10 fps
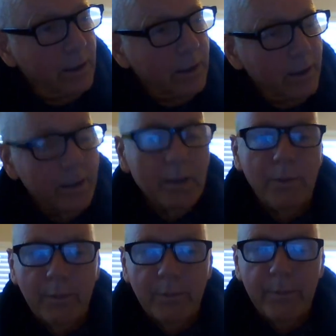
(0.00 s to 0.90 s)
killing
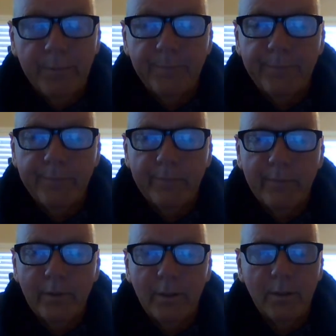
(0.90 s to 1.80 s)
people.
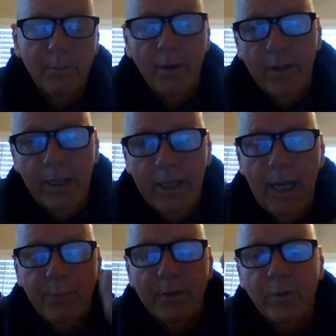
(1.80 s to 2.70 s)
Part of that
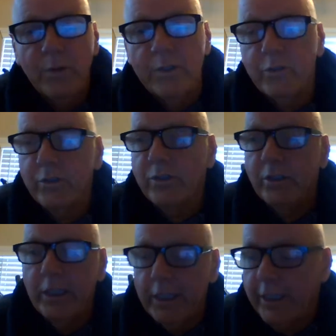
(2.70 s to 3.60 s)
Captain Crunch
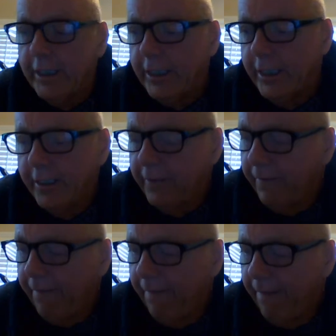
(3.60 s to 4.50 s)
Christianity.
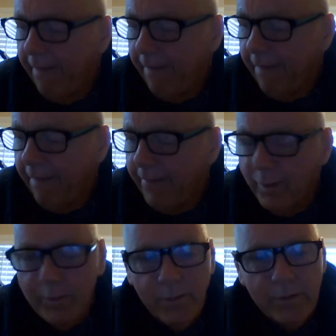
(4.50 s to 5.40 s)

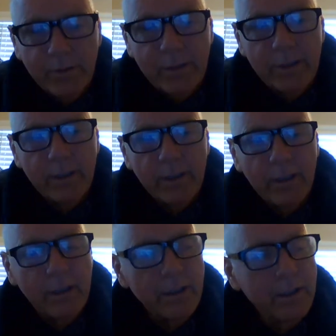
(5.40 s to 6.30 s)
Nobody wants to hear
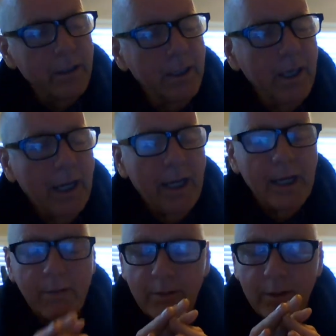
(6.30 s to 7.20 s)
that, and
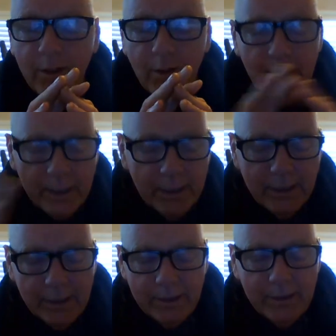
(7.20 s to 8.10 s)
I, you know, I get
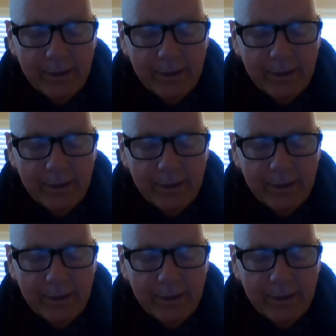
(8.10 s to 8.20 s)
it.